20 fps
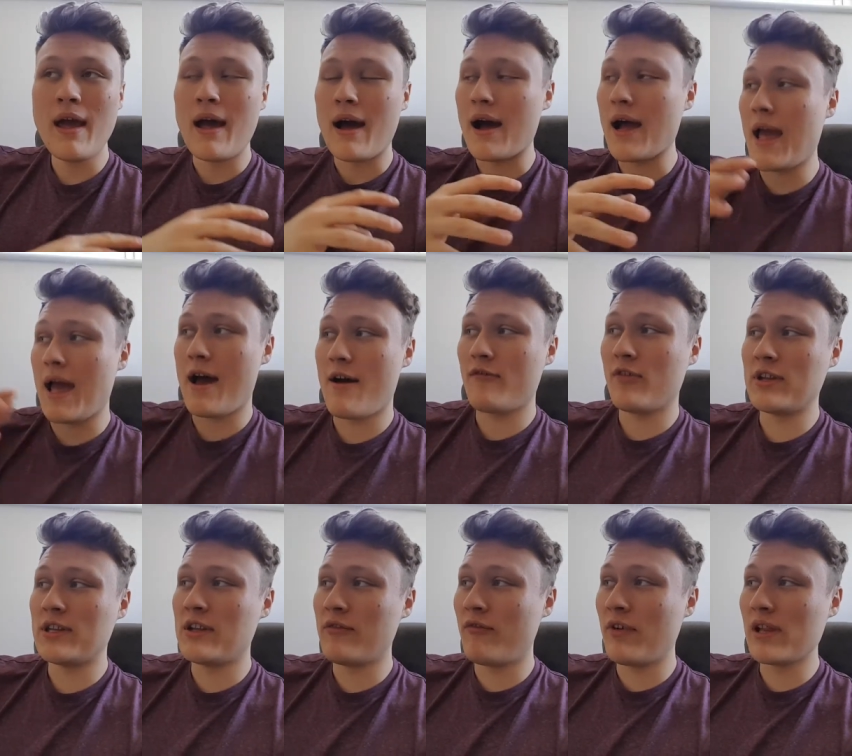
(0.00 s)
I have
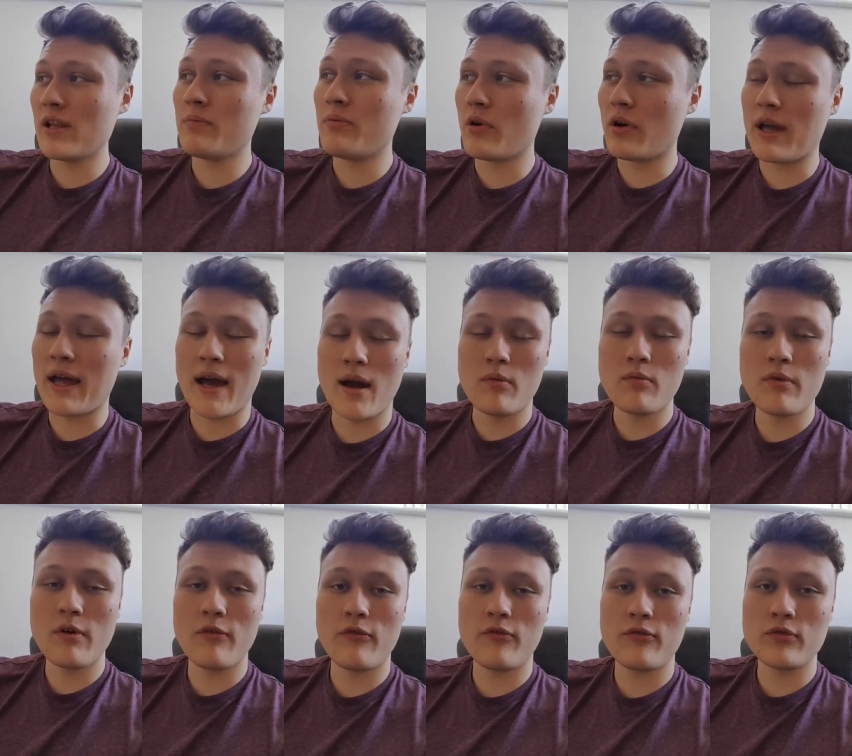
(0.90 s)
a developer account
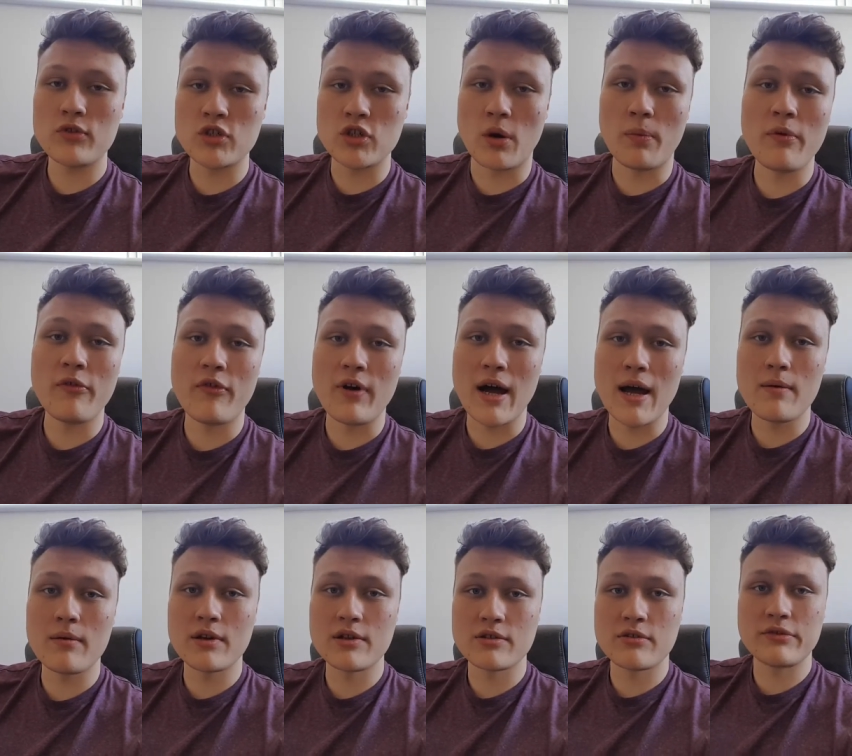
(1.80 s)
with Shopify
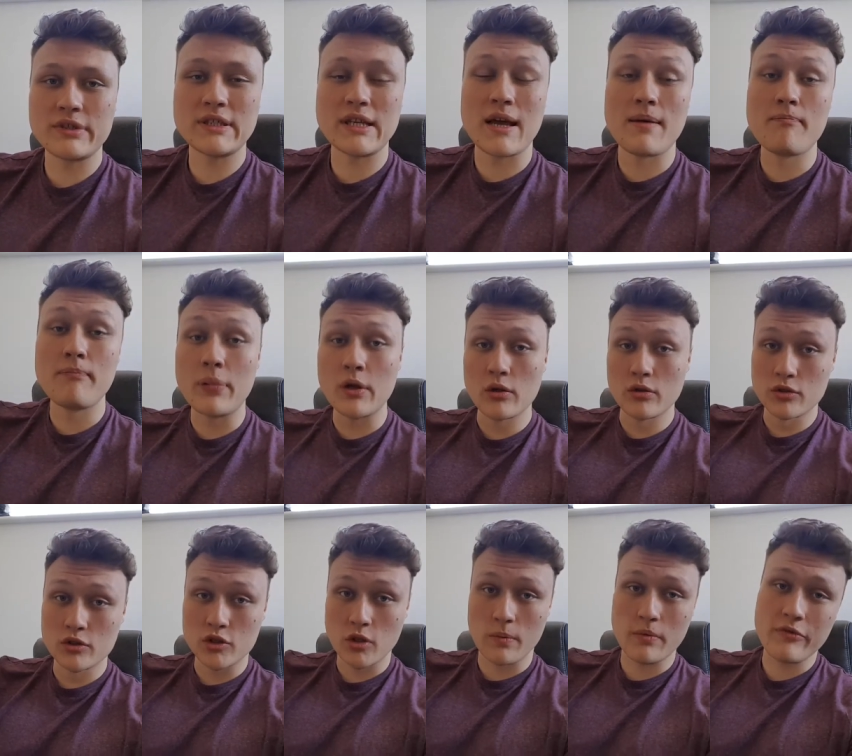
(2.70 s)
because obviously I build
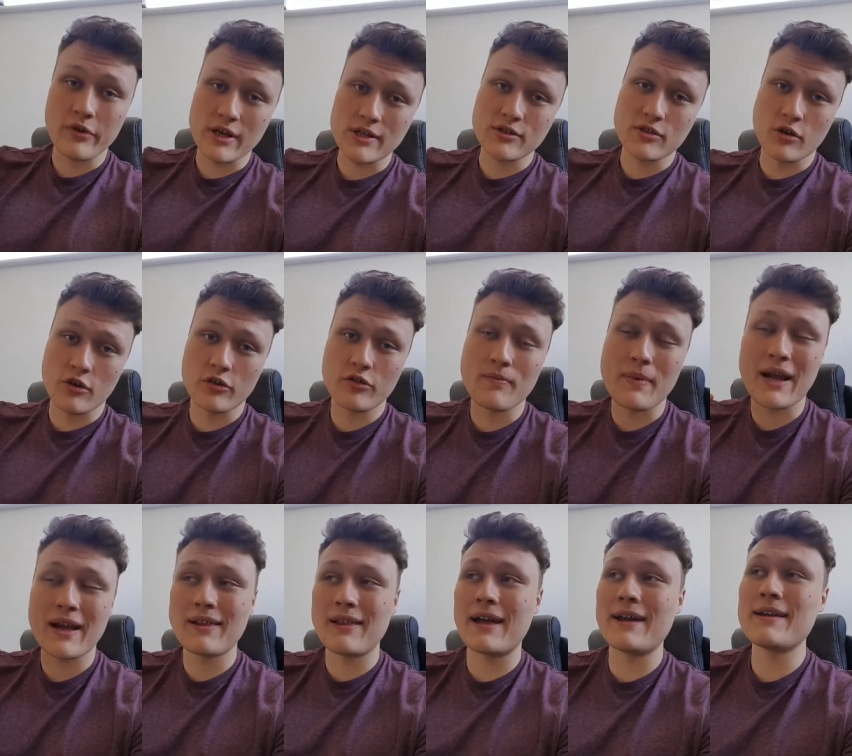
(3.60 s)
Shopify stores for my
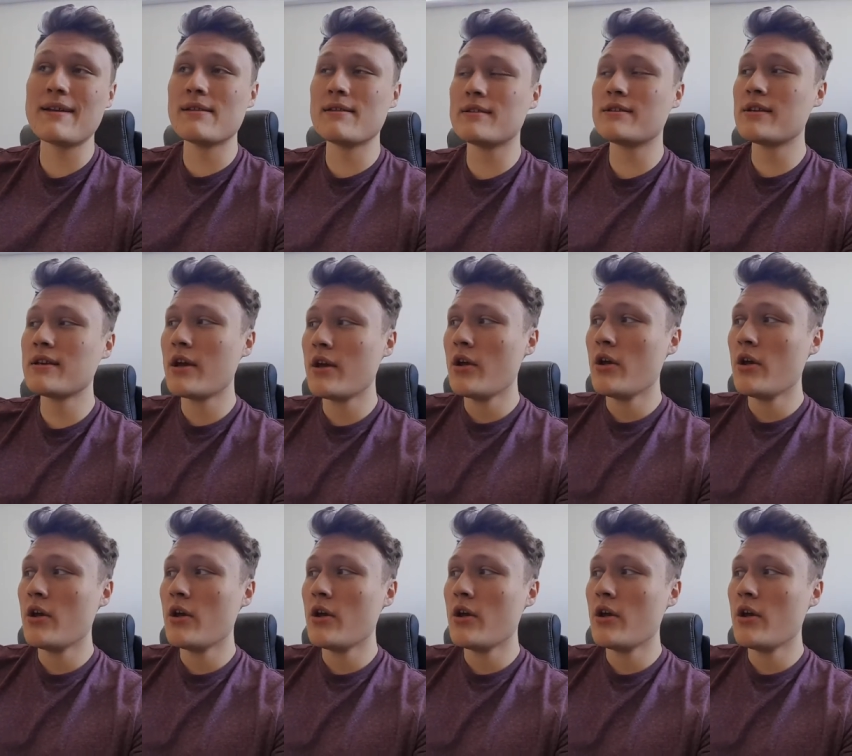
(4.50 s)
clients.